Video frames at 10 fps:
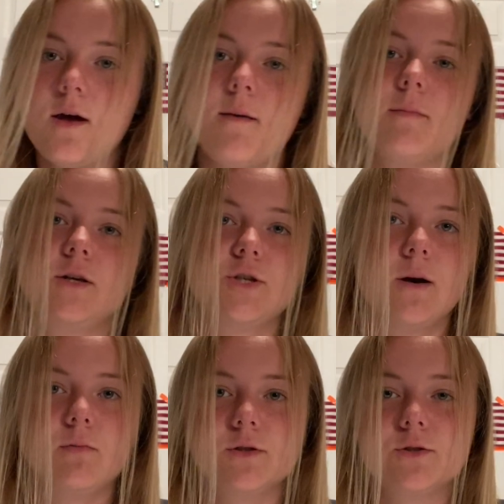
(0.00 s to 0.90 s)
My
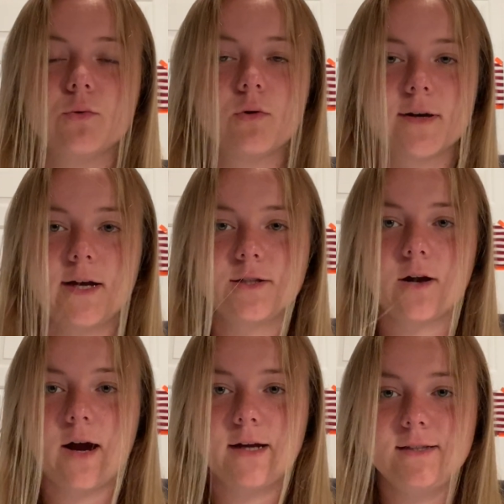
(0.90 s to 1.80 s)
job was to organize
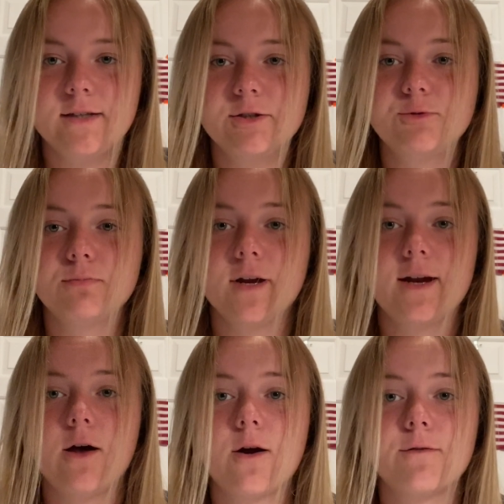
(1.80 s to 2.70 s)
our ideas, plan
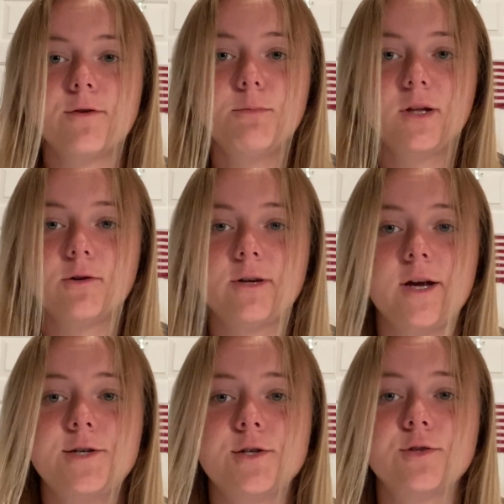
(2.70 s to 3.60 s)
out our filming
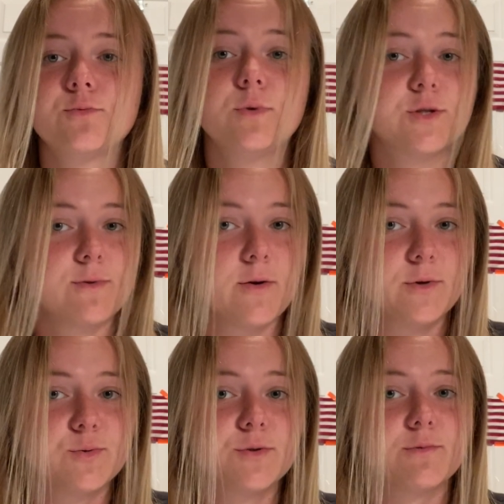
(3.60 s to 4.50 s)
locations,
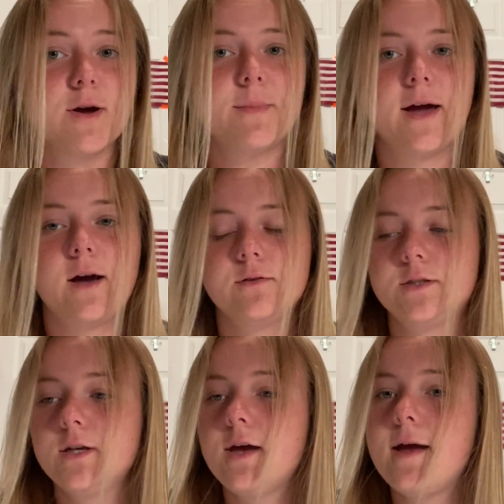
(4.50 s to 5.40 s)
which was around my
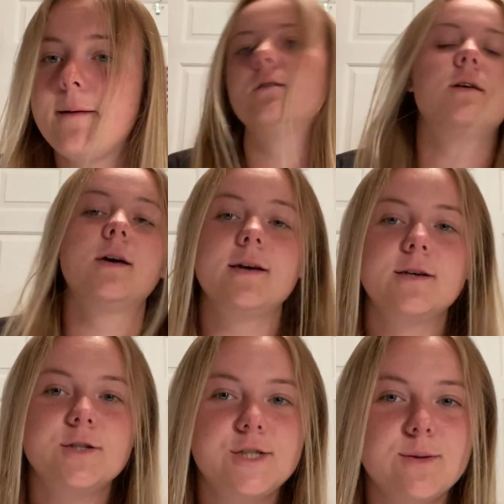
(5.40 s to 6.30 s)
house.
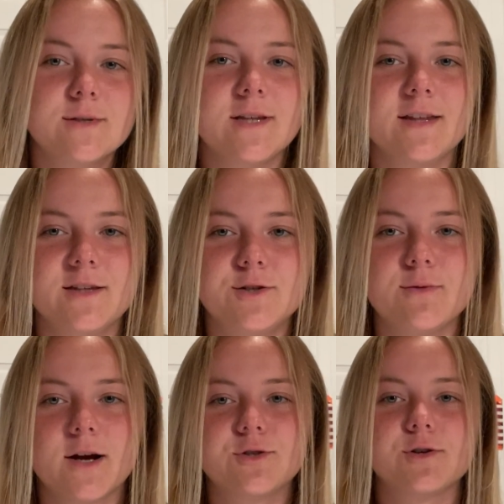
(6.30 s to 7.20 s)
She was like the
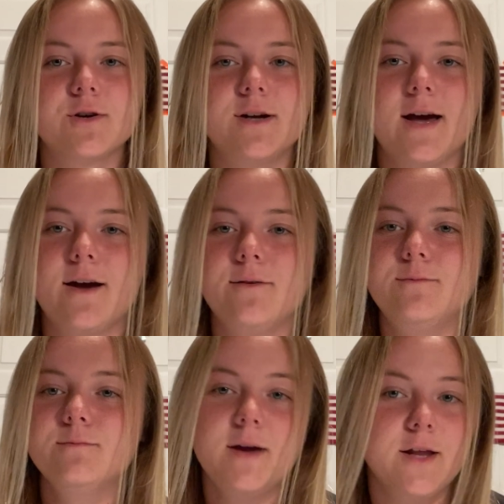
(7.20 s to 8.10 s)
director, and I
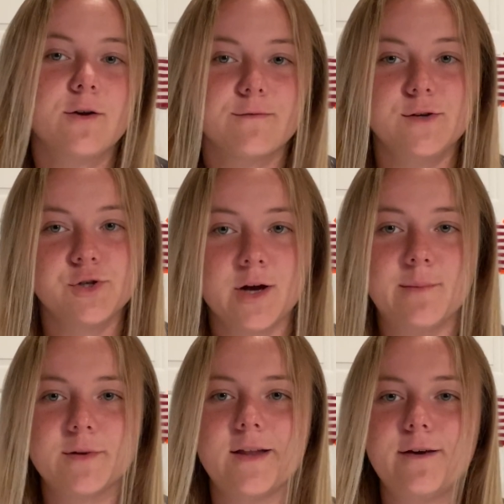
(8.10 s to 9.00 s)
made her vision
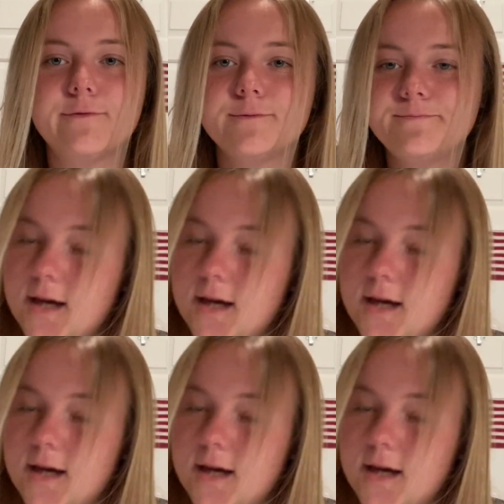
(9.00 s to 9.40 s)
come to life.